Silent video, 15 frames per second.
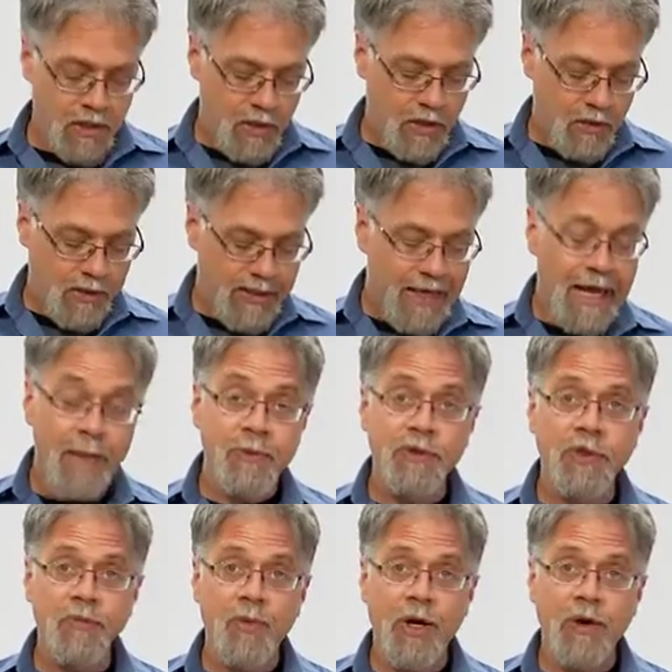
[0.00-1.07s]
Go into
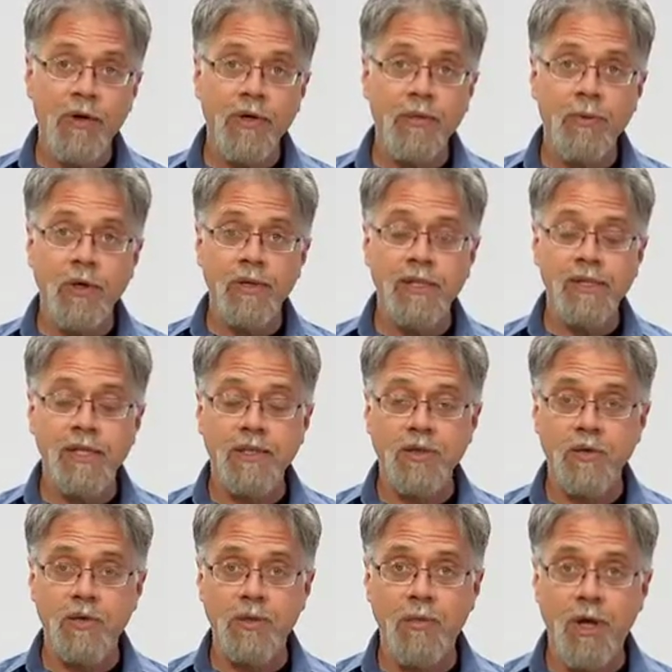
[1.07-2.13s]
aperture priority mode and set
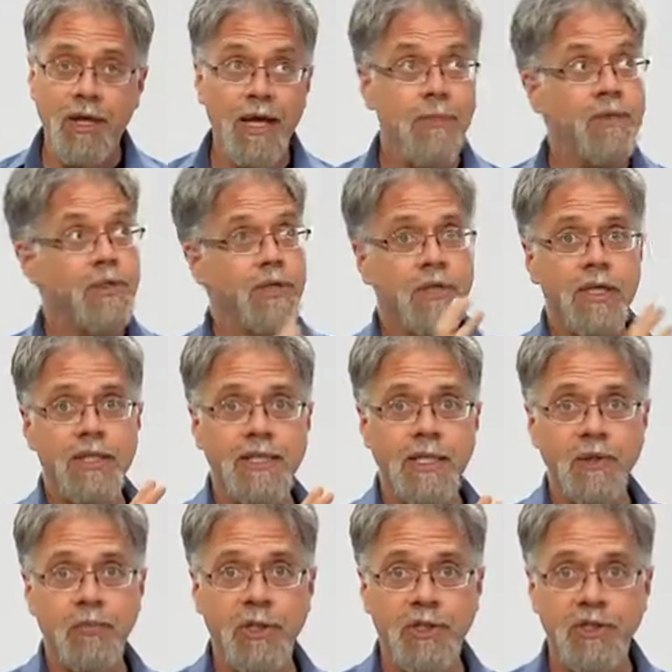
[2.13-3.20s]
to a small aperture and
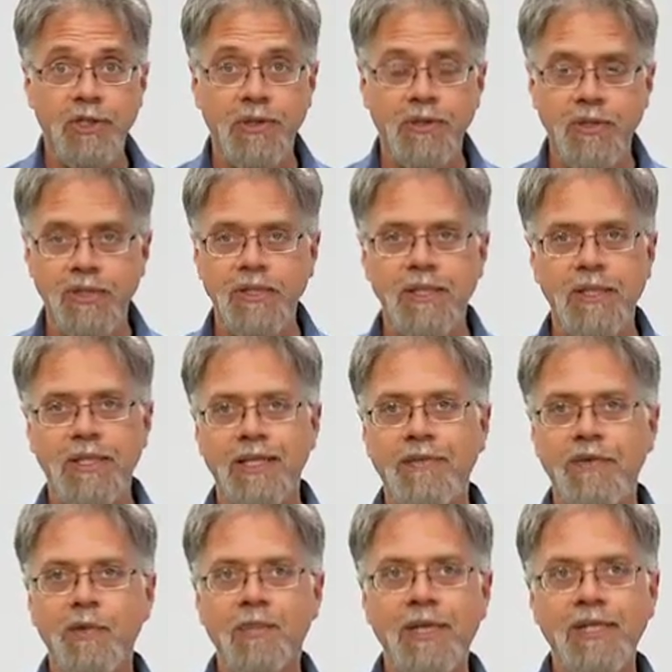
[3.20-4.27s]
take a picture. This is going to give
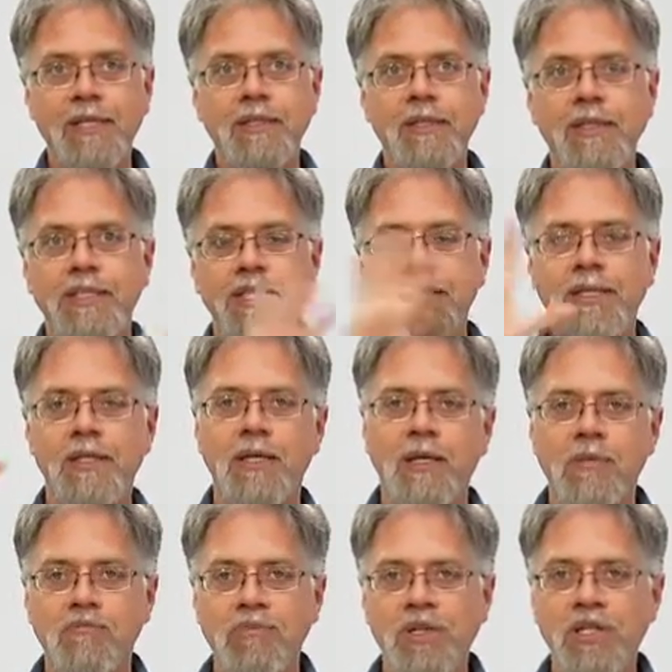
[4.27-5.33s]
you basically just
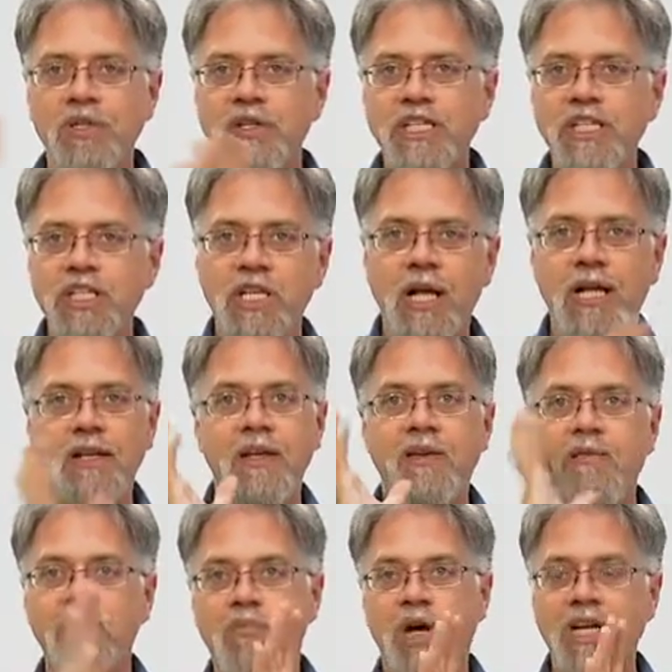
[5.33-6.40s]
a blurry shot
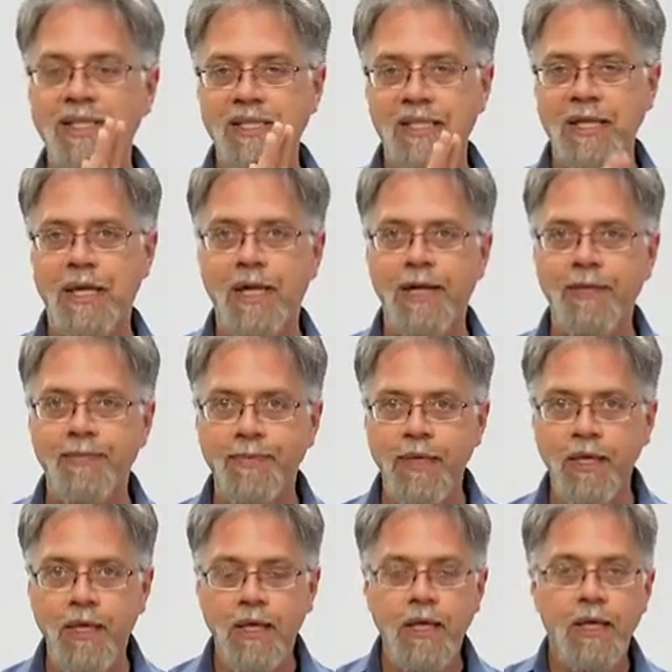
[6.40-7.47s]
of bright sky.
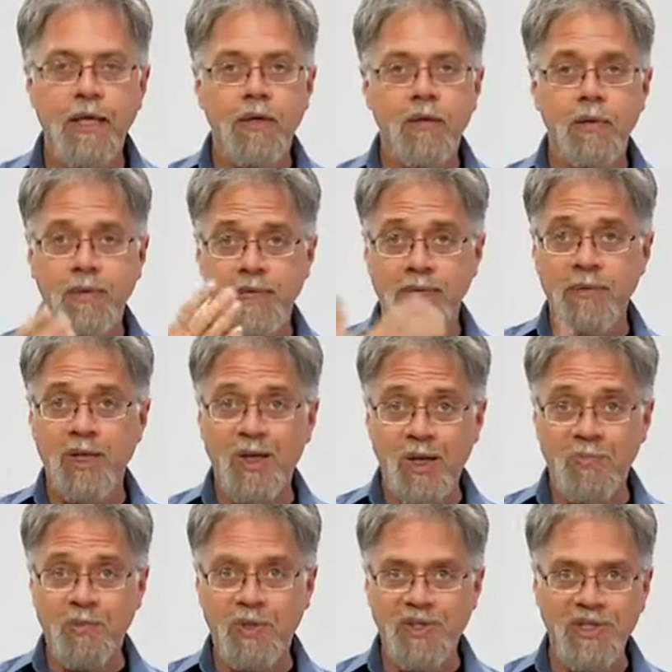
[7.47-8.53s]
We want it to be an
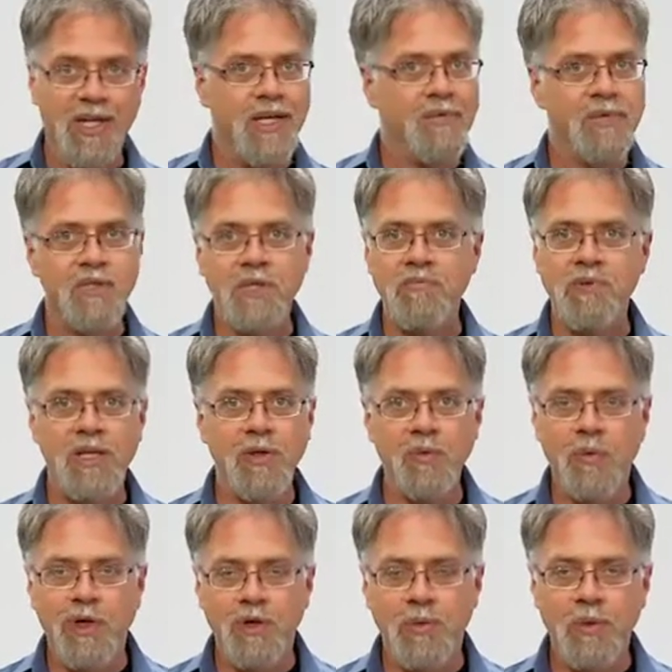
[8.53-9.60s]
empty sky. If it's the middle of
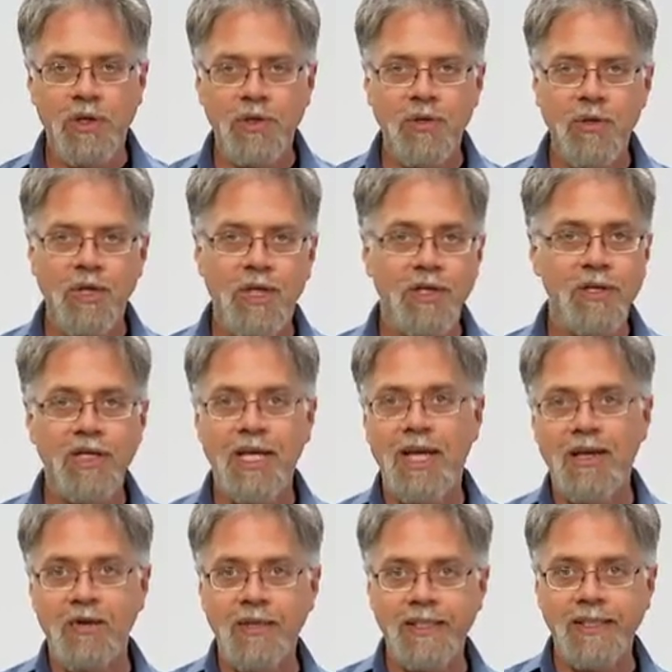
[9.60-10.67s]
winter where you are and you
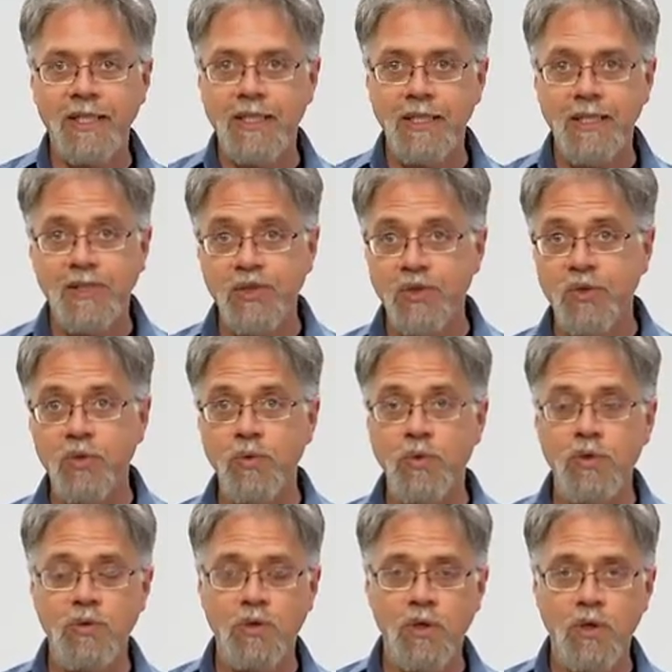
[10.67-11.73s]
can't go outside because it's too
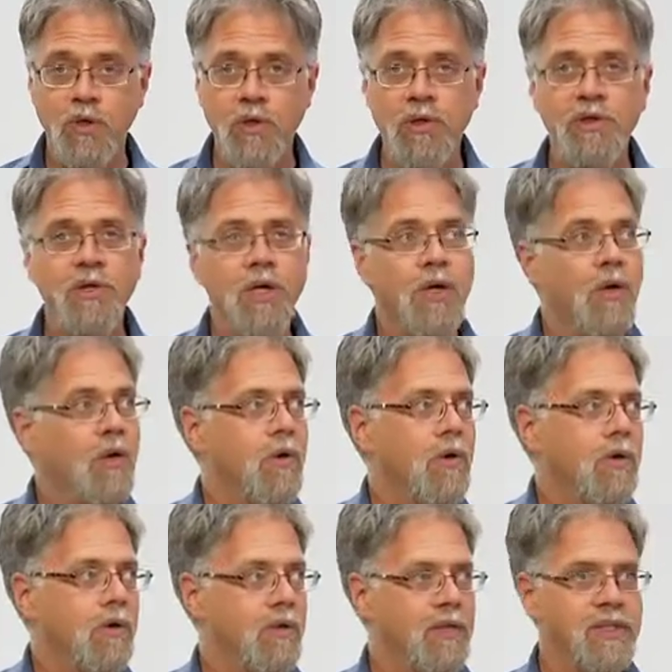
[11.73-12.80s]
cold
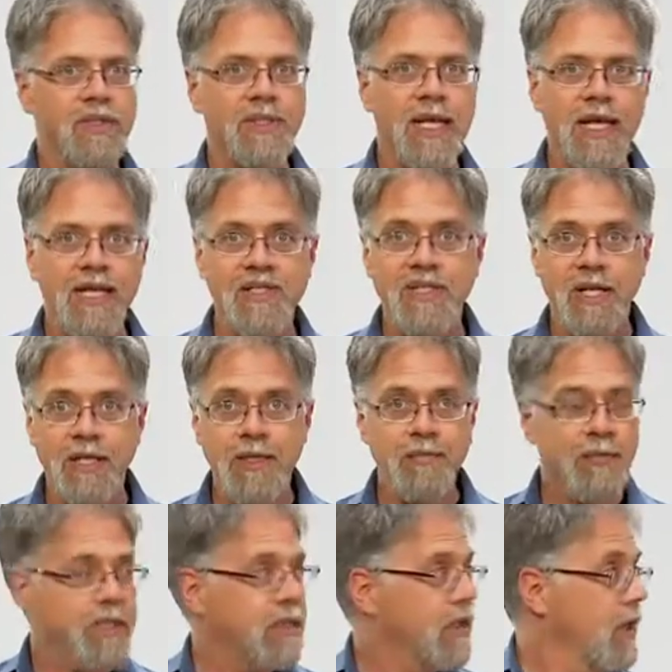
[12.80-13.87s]
or the sky is not
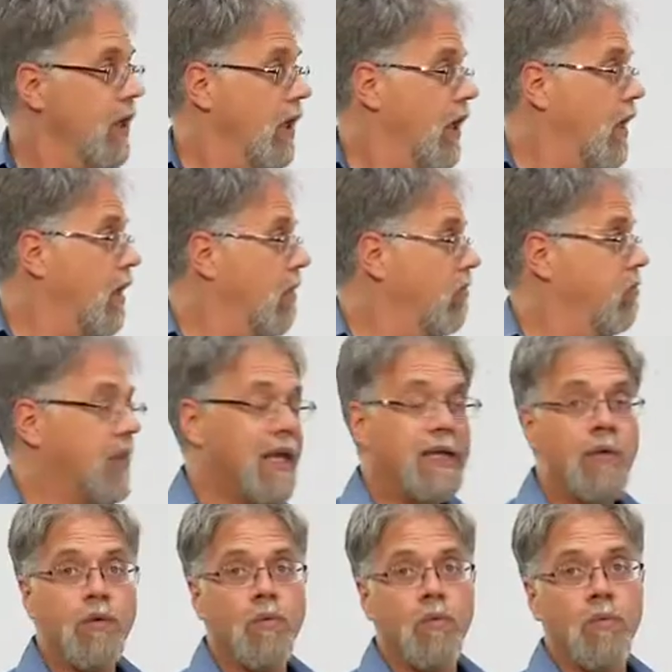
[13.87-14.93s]
empty, a
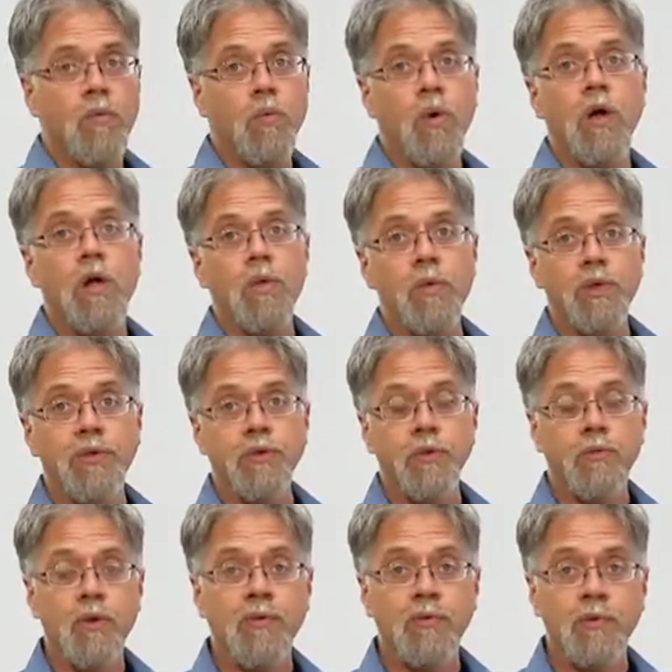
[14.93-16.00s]
blank wall will do,
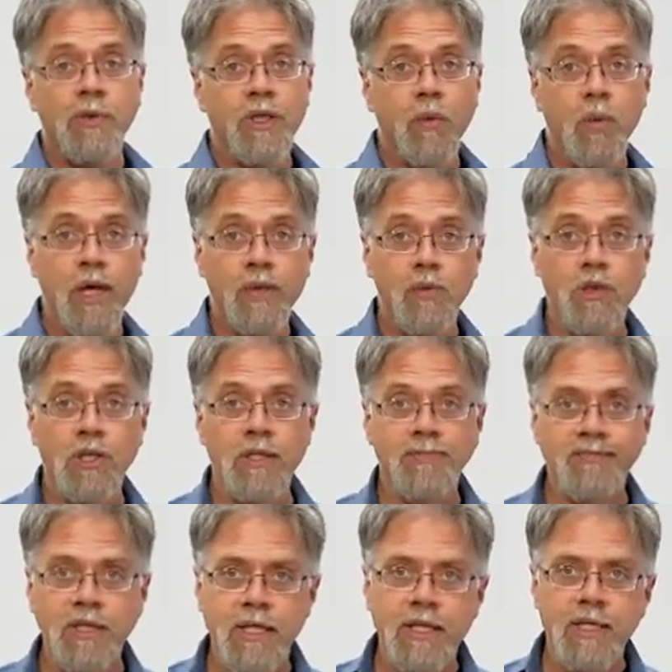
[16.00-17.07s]
preferably a white wall.
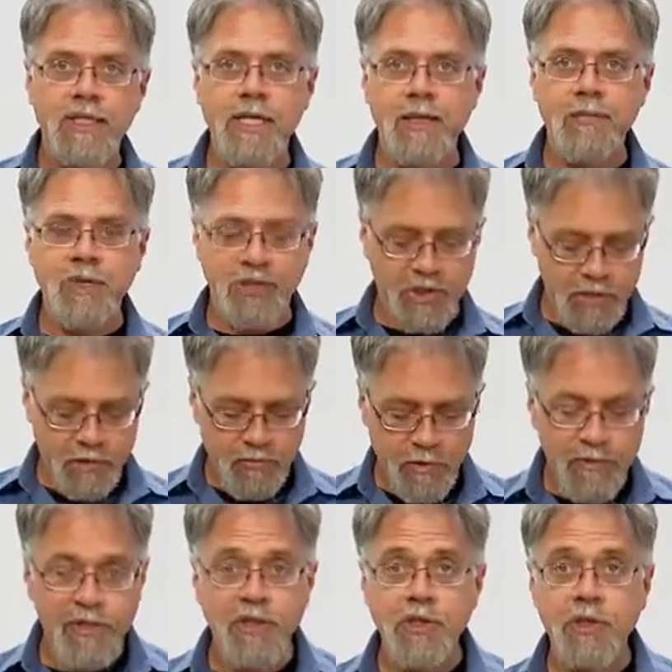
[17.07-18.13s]
Take a picture,
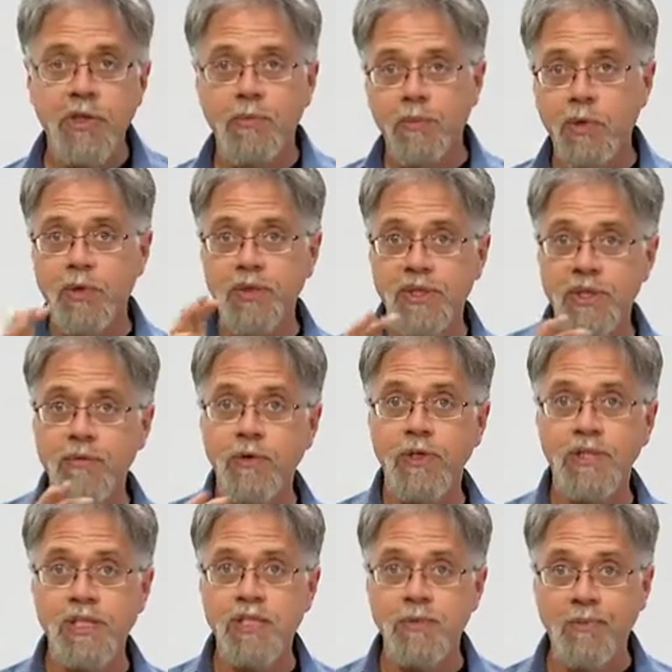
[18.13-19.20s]
move it into your computer, see if you
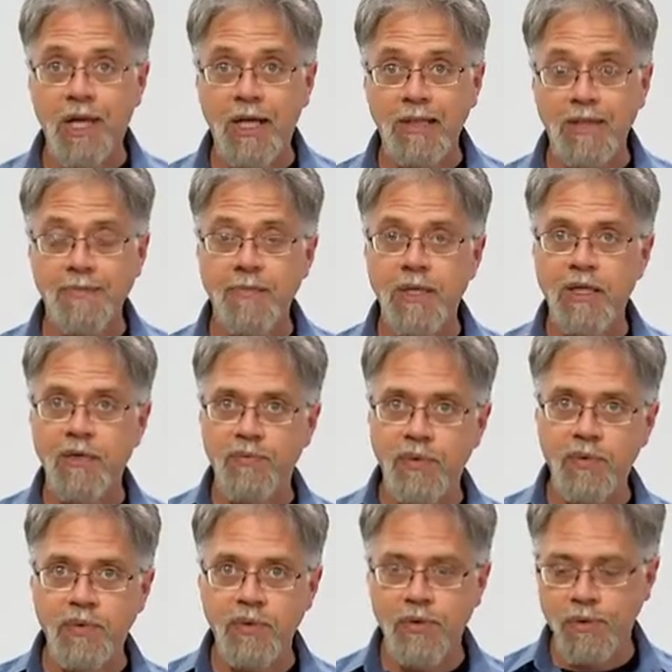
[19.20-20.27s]
can see spots. If
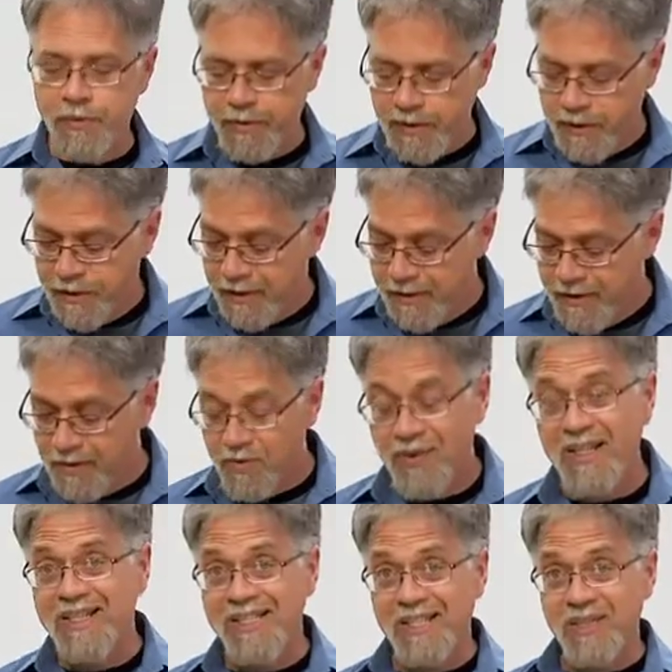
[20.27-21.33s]
you do, then you've
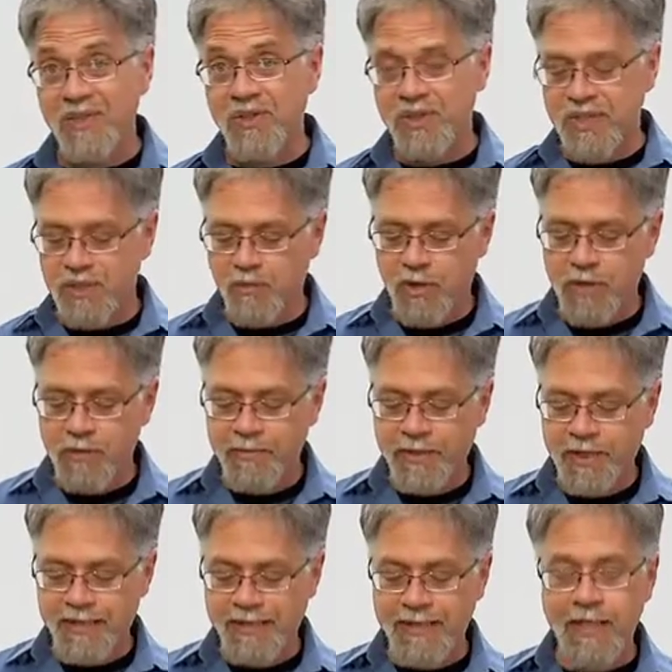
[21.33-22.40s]
got a sensor dust problem
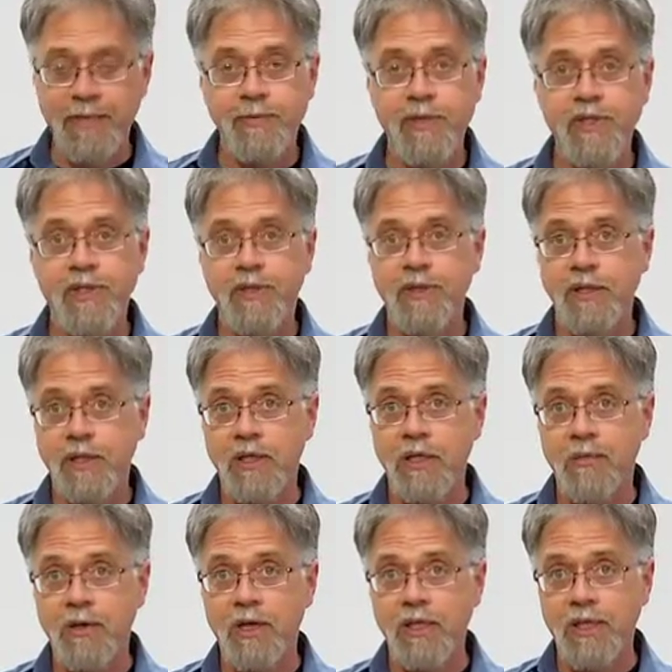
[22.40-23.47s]
and it's time to start
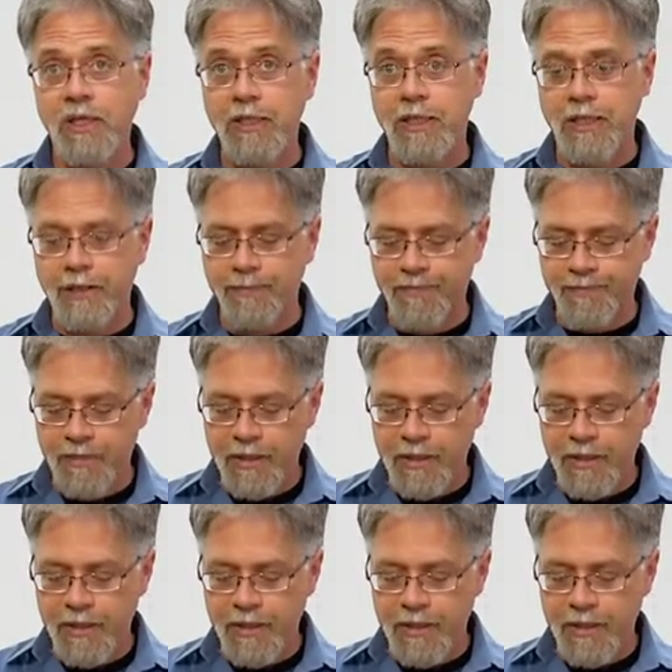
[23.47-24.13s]
thinking about cleaning.